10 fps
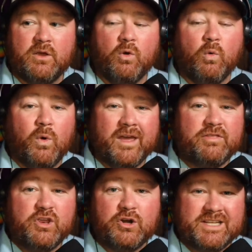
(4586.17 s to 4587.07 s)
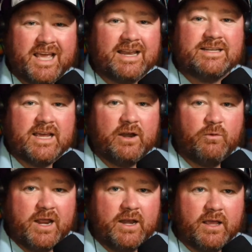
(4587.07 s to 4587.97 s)
With your 1010
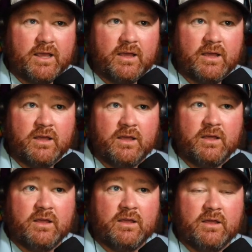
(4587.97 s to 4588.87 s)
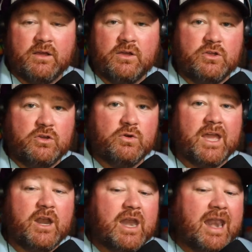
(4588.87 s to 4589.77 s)
rating, you
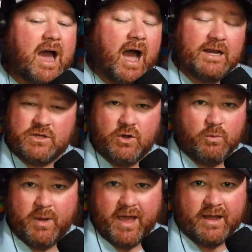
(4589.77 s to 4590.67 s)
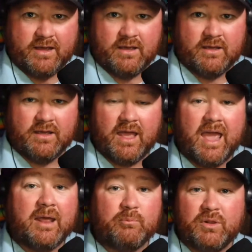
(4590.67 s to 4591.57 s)
cannot go back
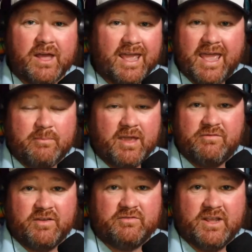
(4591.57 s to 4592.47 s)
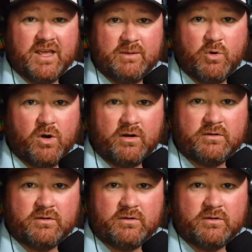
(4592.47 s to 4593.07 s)
and play MA50 anymore.